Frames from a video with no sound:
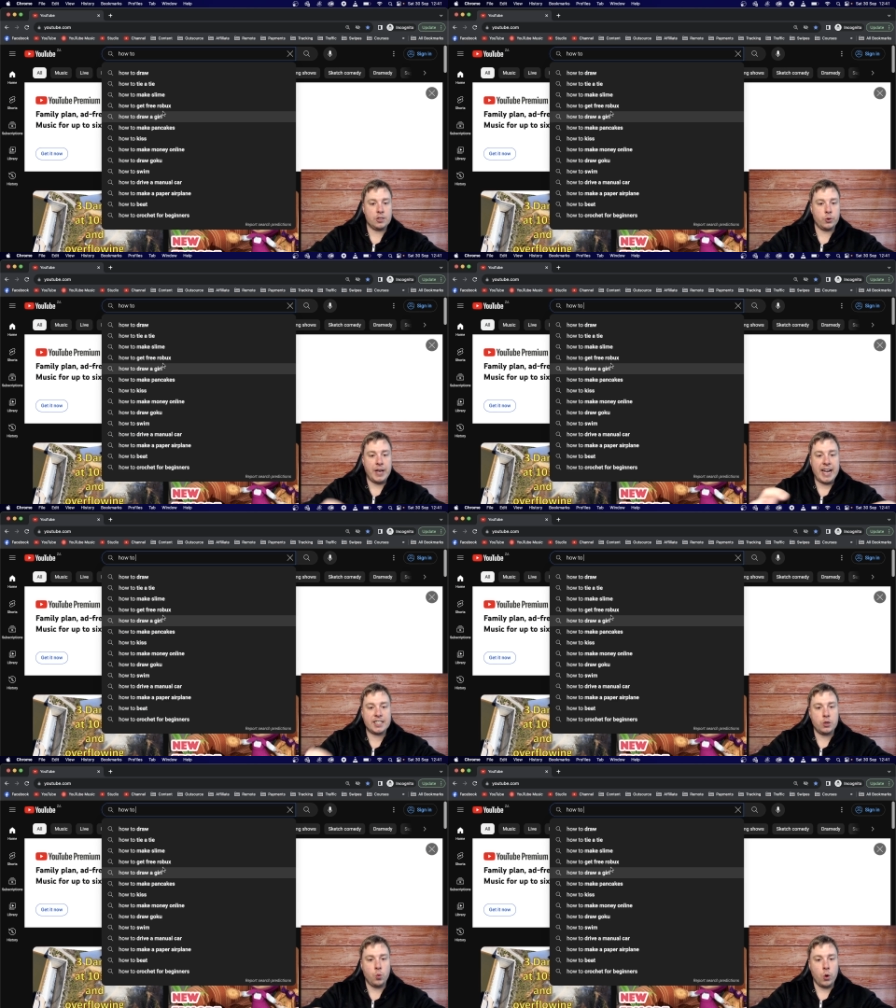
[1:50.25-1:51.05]
So an
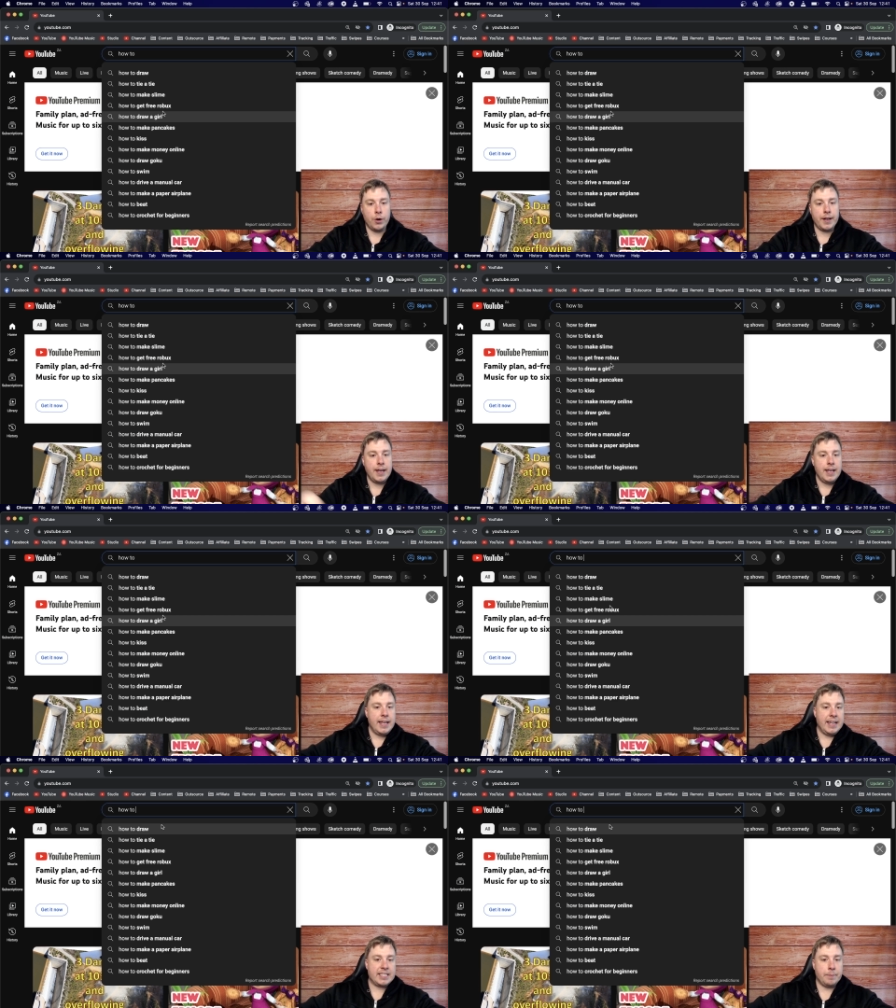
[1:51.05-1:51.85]
action word
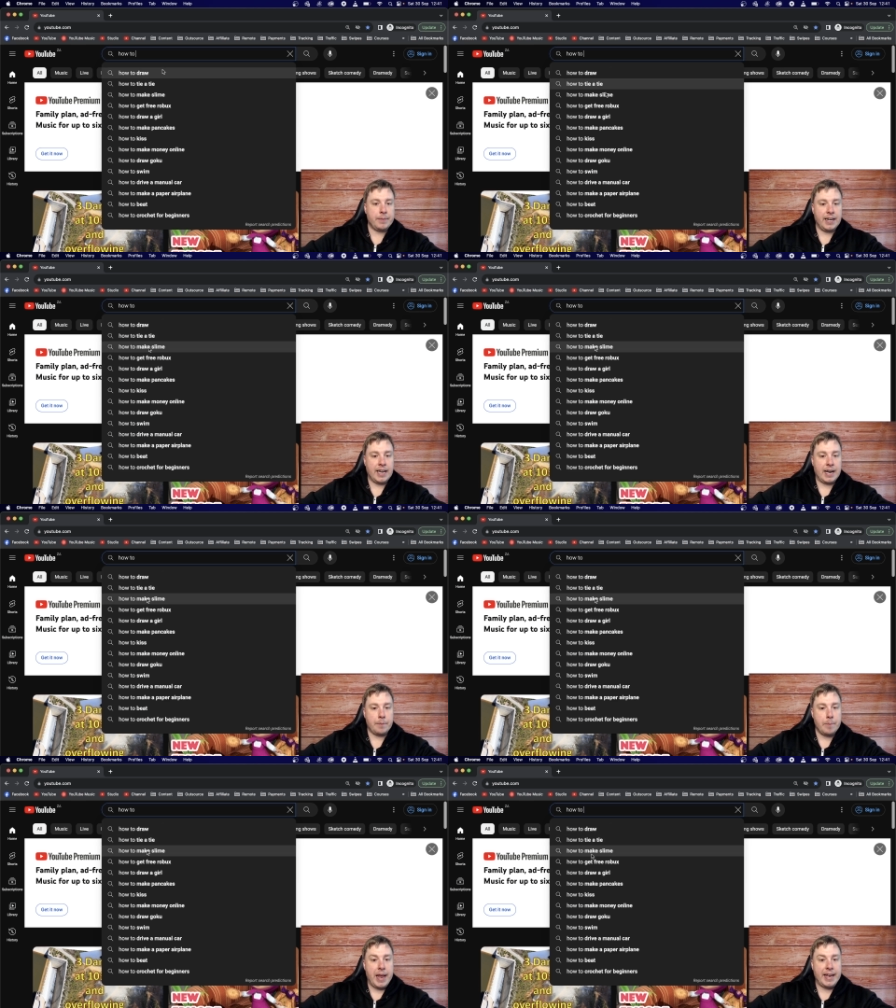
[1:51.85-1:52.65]
is something like
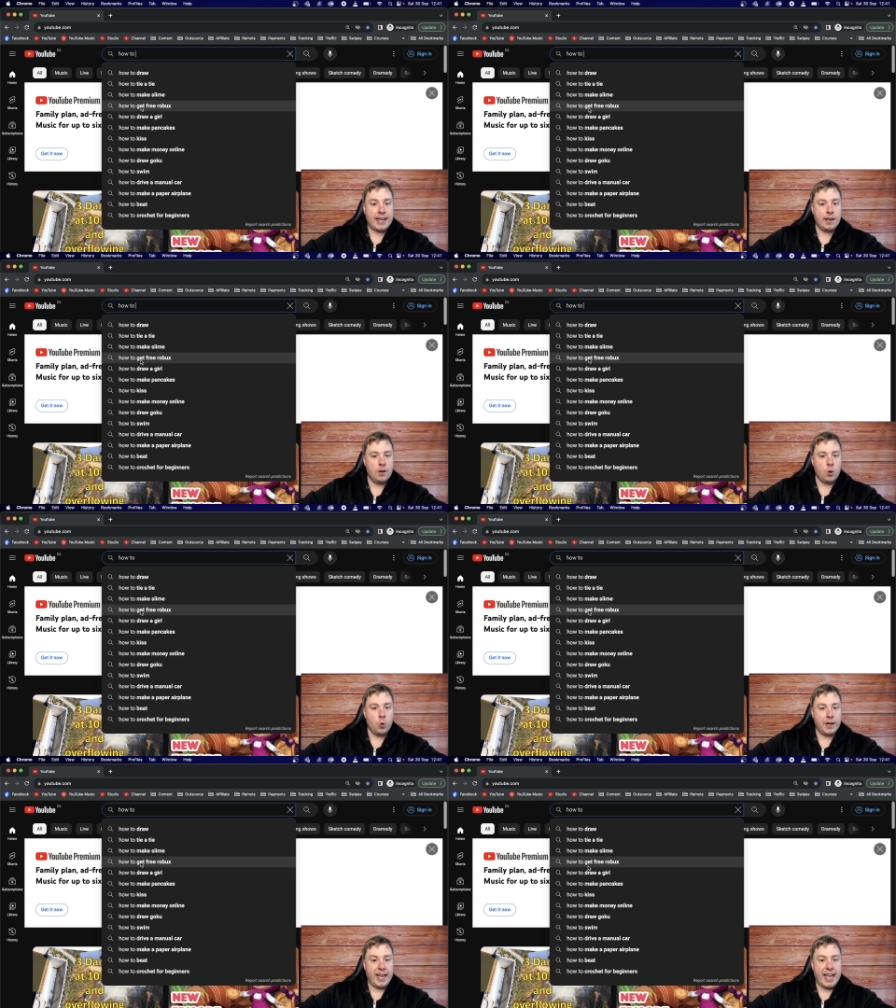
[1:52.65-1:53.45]
make
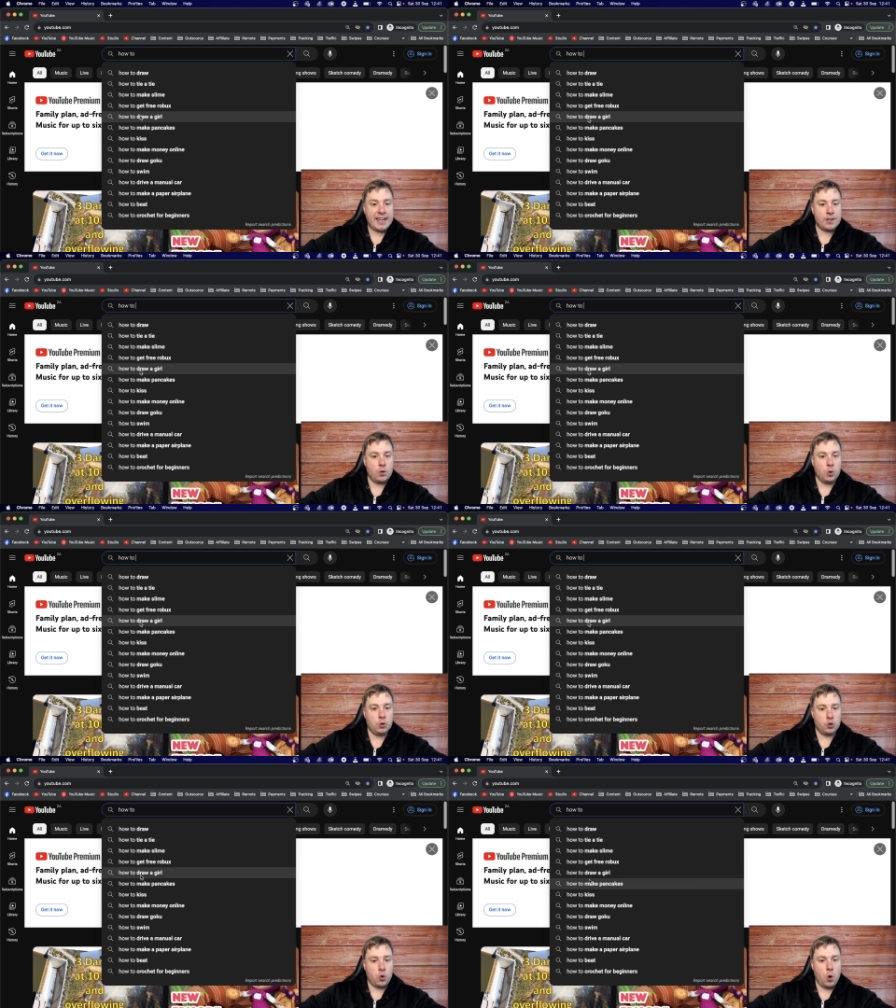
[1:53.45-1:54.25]
or get or
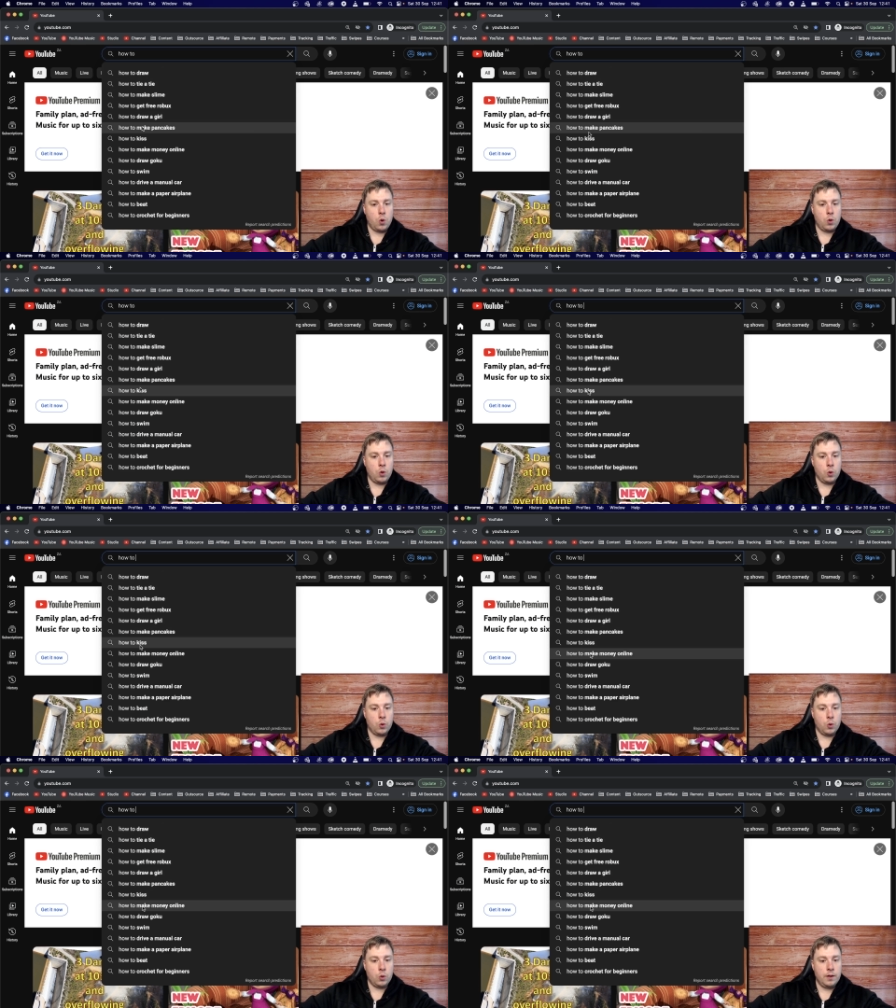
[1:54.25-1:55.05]
draw
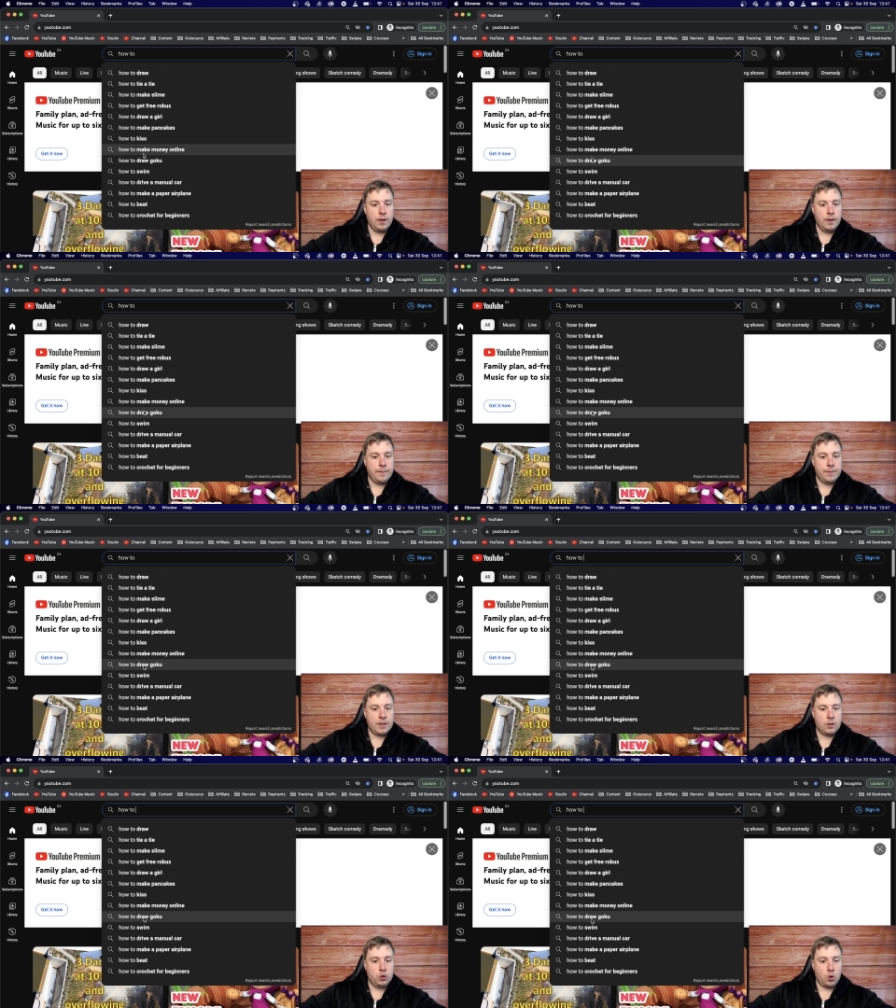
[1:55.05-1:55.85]
or
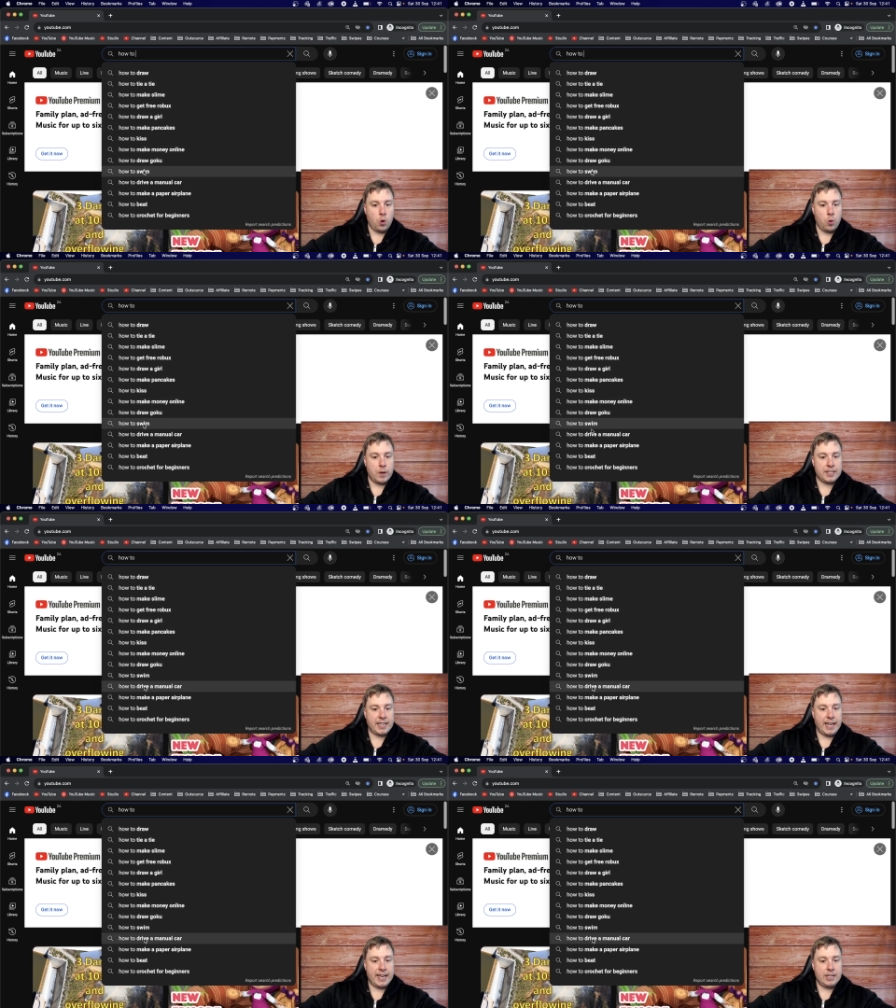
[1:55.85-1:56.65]
draw once
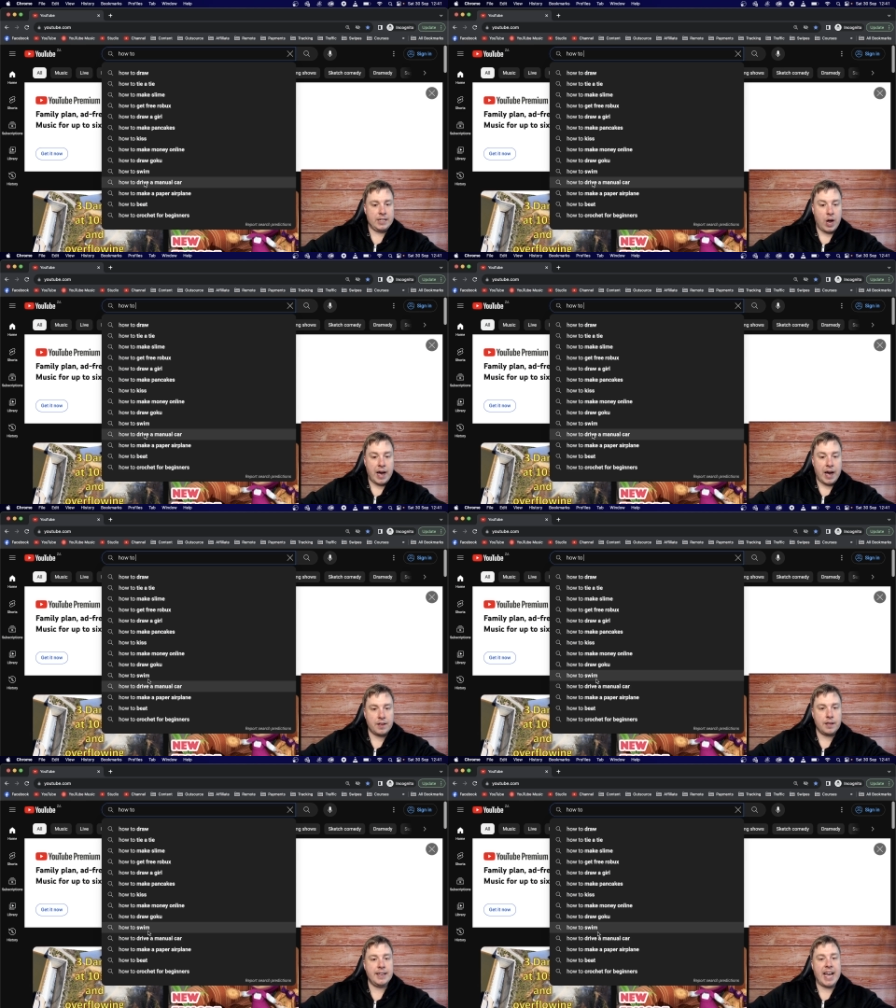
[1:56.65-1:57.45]
again, drive
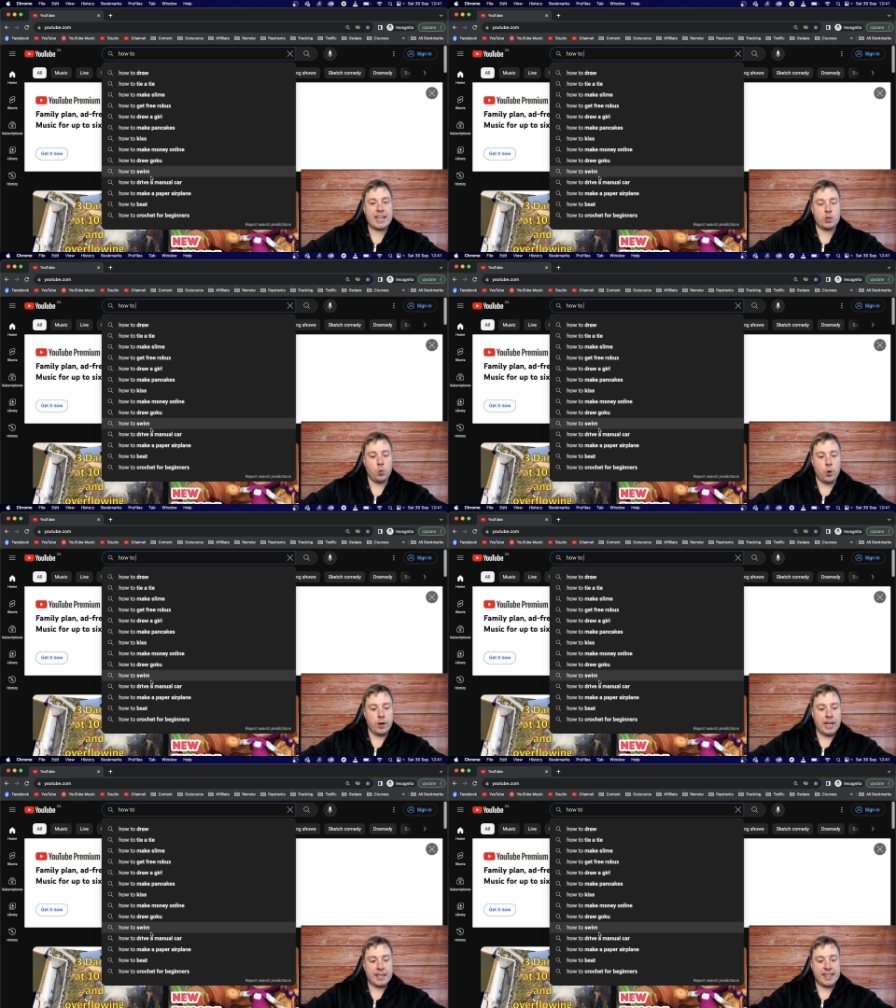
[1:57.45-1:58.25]
an action
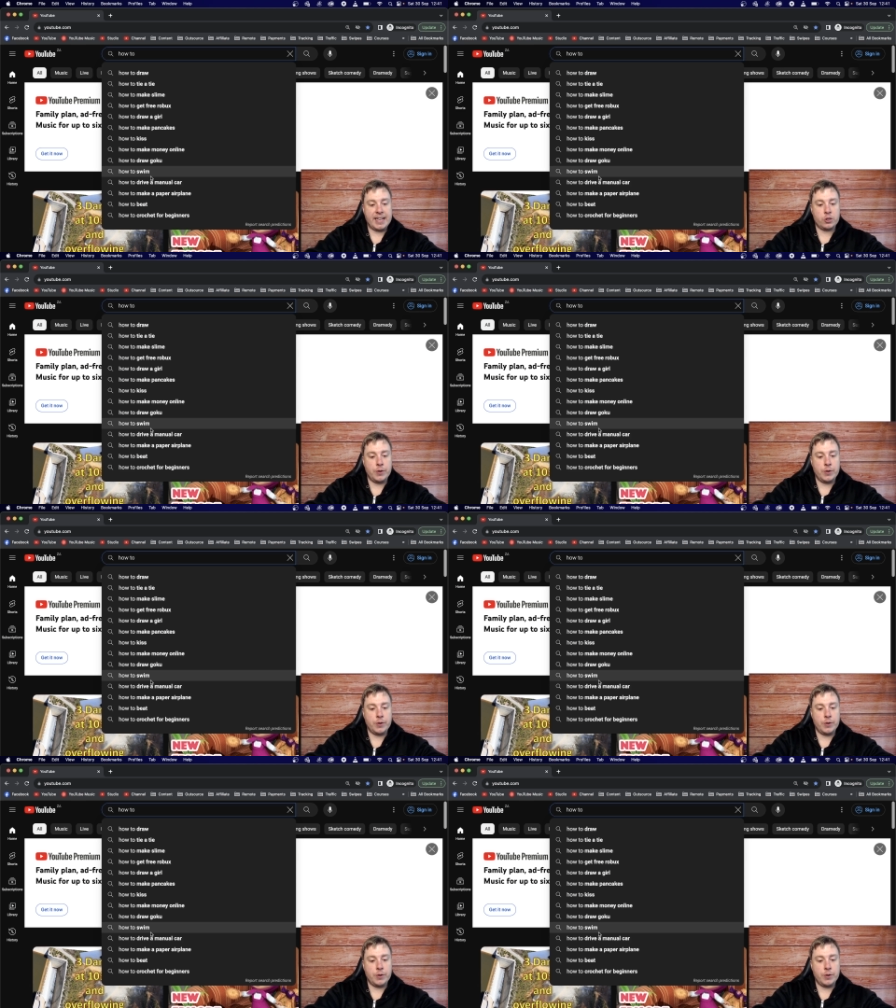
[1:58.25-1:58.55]
word like that.